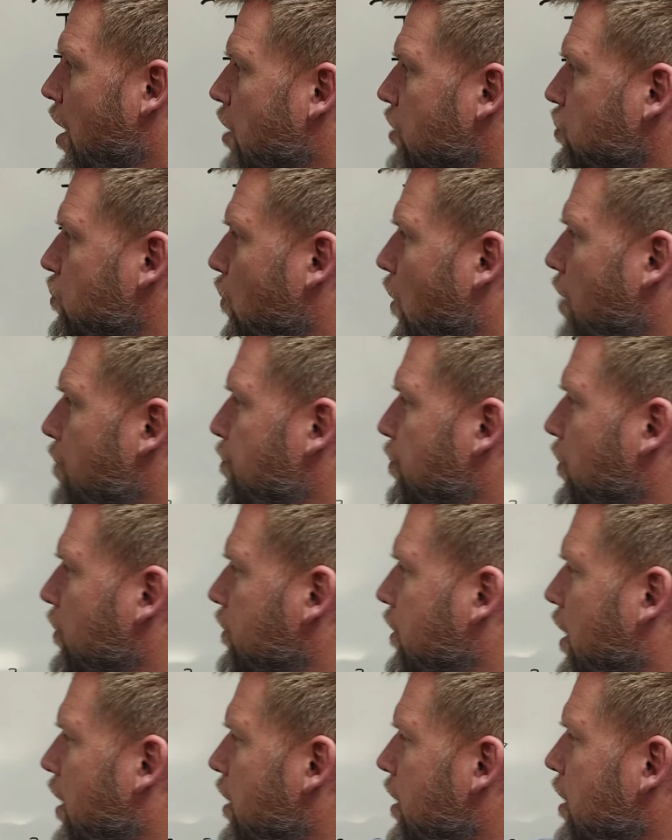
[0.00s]
So I
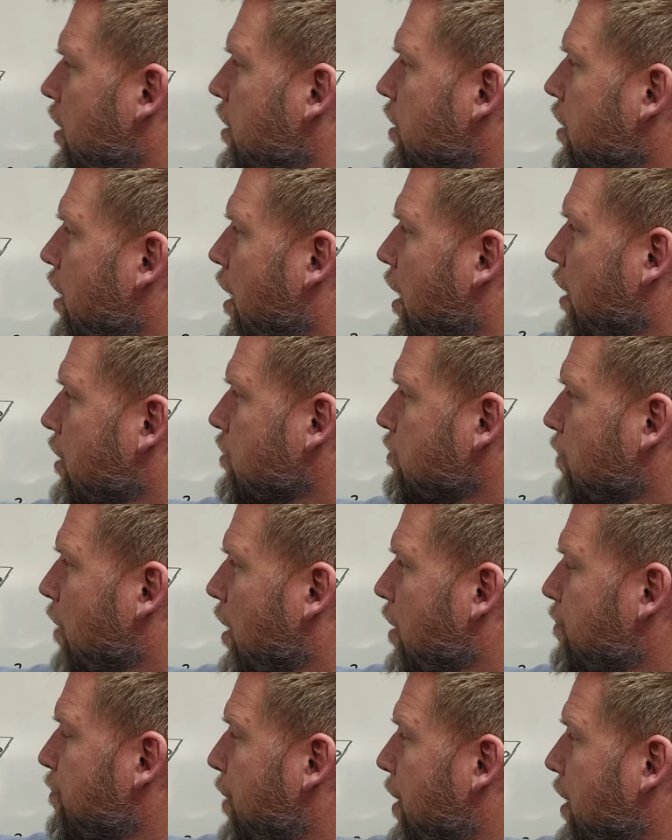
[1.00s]
put that in as
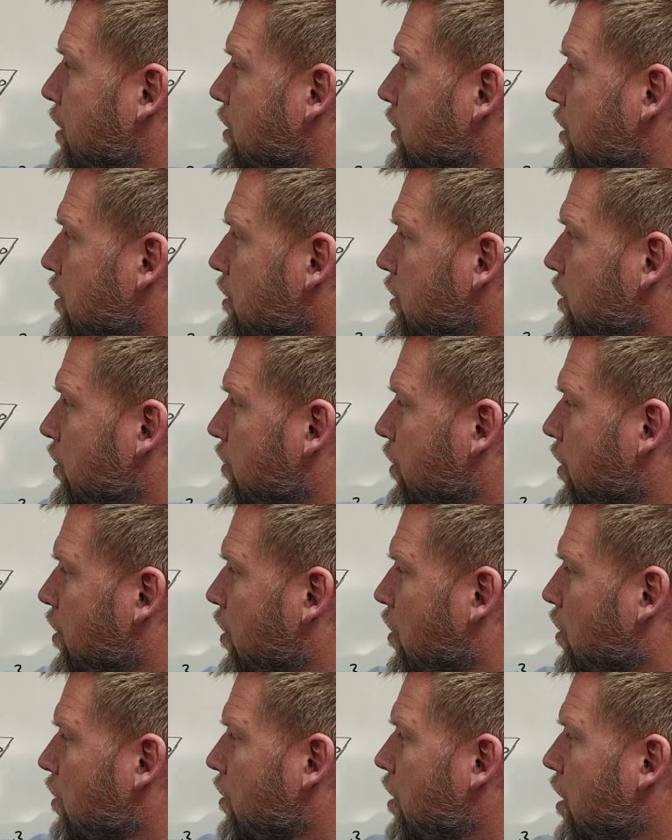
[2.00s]
my bases. Here they
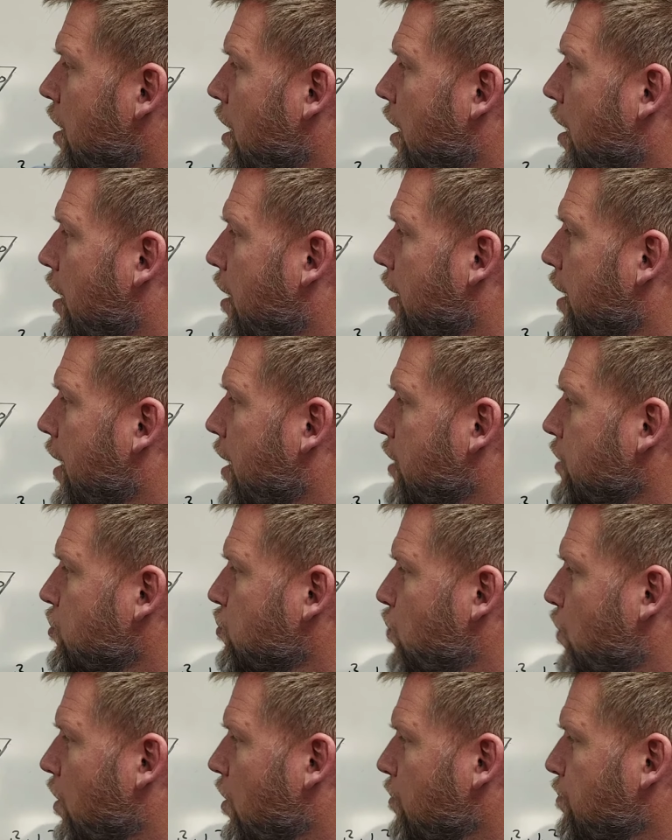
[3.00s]
are, a
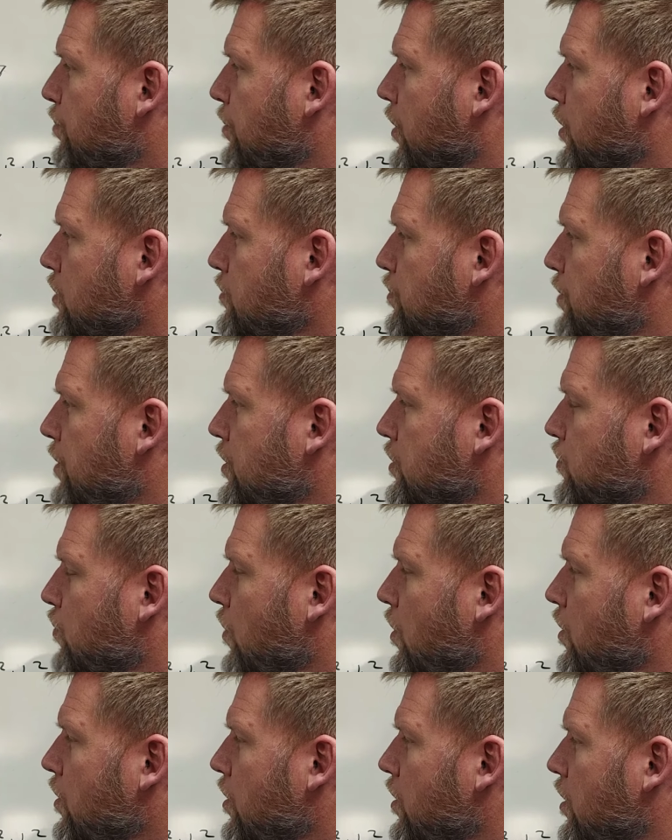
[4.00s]
squared plus b
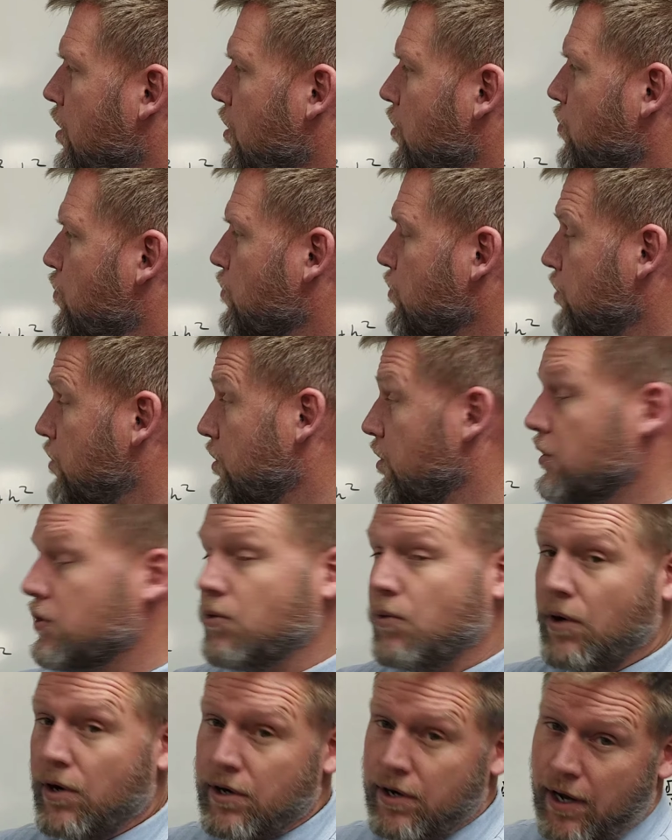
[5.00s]
squared equals c
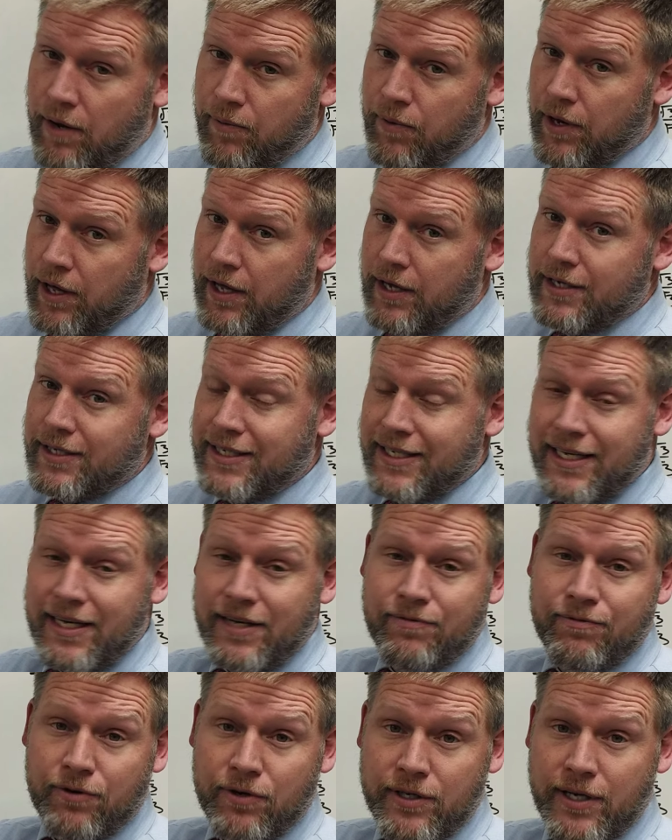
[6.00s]
squared. And I went ahead
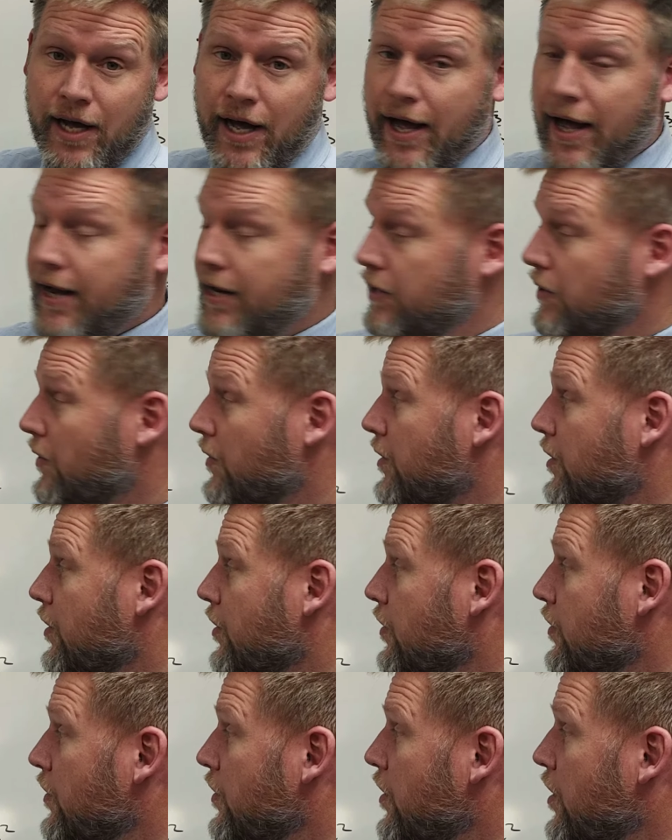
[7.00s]
D for diagonal
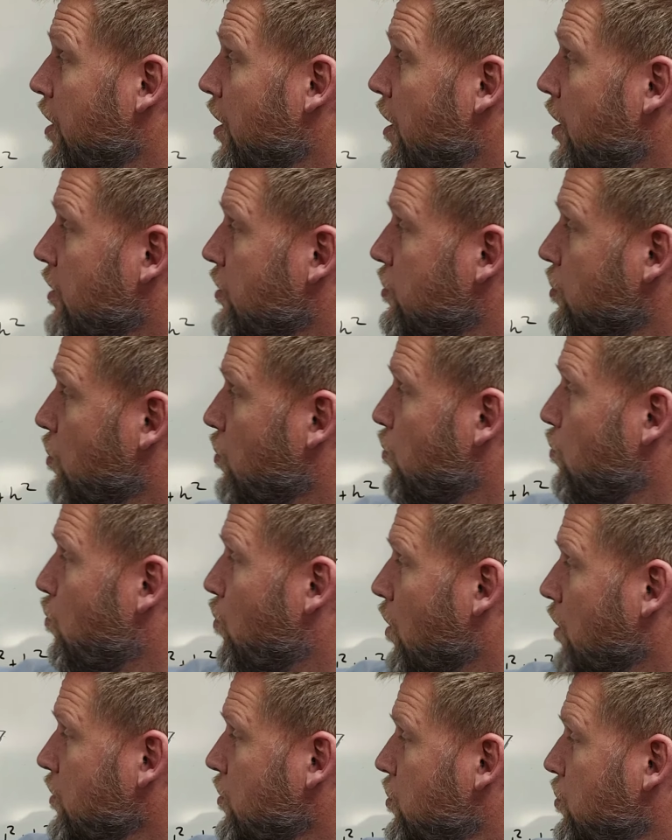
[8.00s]
here. So
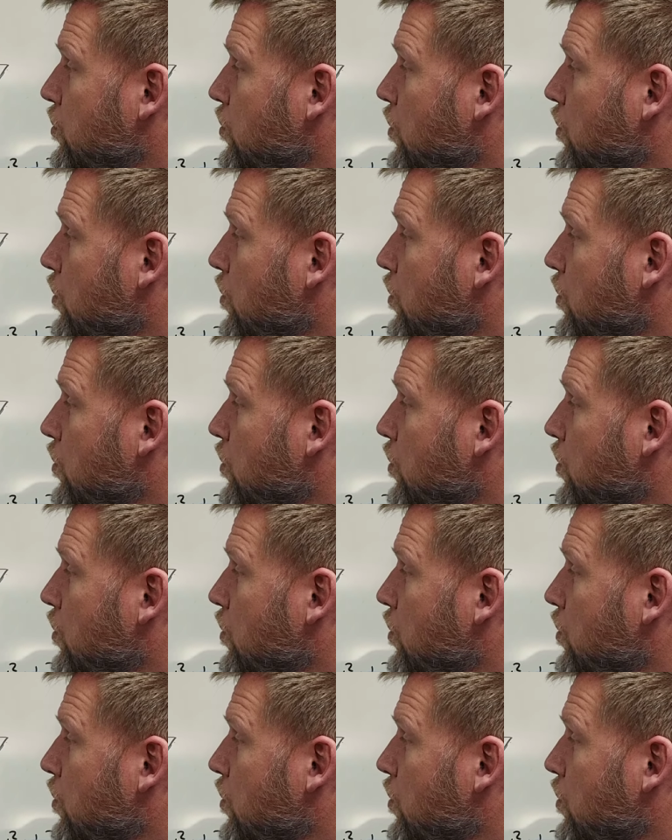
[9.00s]
1